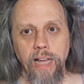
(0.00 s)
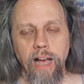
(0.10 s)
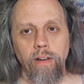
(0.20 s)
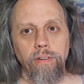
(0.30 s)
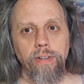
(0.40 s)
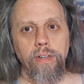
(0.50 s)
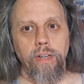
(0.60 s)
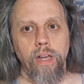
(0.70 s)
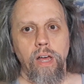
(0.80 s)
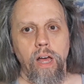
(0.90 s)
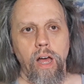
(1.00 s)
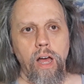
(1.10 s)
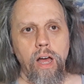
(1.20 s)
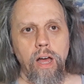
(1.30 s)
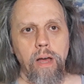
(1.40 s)
out.
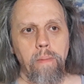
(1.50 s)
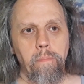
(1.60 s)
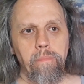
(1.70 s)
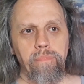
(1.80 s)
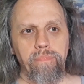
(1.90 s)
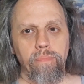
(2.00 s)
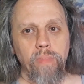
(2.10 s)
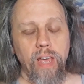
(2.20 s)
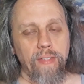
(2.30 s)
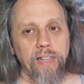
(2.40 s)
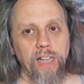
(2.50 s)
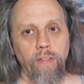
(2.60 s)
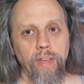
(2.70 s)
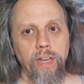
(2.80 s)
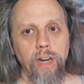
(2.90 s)
And that's how
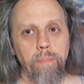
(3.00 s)
they end